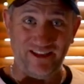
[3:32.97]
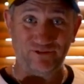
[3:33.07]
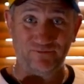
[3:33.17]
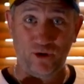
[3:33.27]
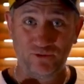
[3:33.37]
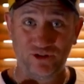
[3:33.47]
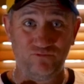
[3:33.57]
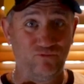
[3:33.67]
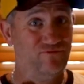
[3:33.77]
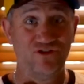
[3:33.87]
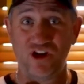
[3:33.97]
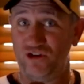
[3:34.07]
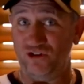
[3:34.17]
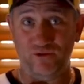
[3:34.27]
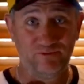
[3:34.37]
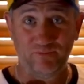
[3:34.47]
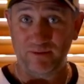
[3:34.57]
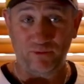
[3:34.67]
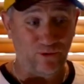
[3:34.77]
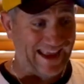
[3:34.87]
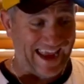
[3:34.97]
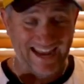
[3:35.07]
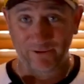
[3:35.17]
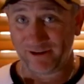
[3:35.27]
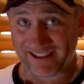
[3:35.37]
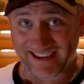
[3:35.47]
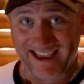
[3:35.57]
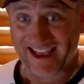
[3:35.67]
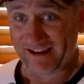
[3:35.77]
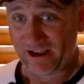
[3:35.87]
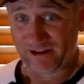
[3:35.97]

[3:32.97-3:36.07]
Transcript: That was my option, with no USB port anywhere in the car,